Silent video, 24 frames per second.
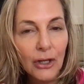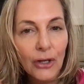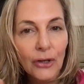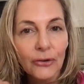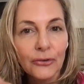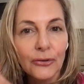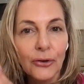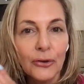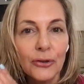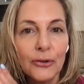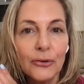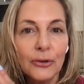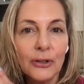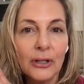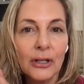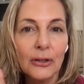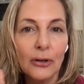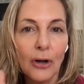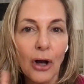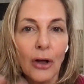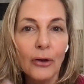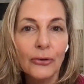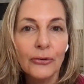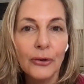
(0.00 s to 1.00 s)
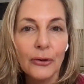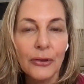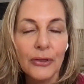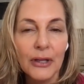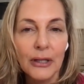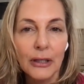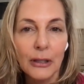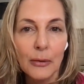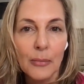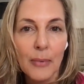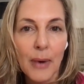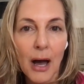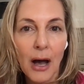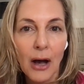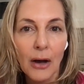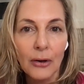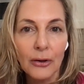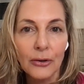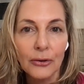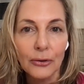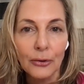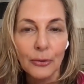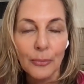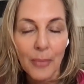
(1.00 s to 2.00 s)
So you can also think
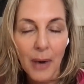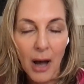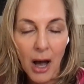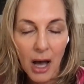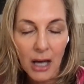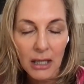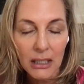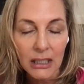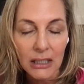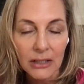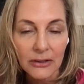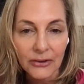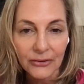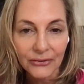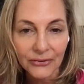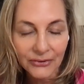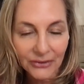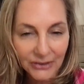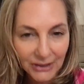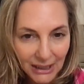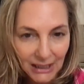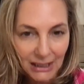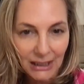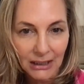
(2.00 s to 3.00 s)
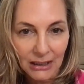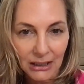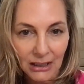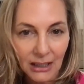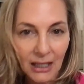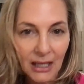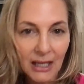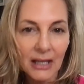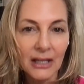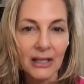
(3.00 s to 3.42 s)
about your body, the skin,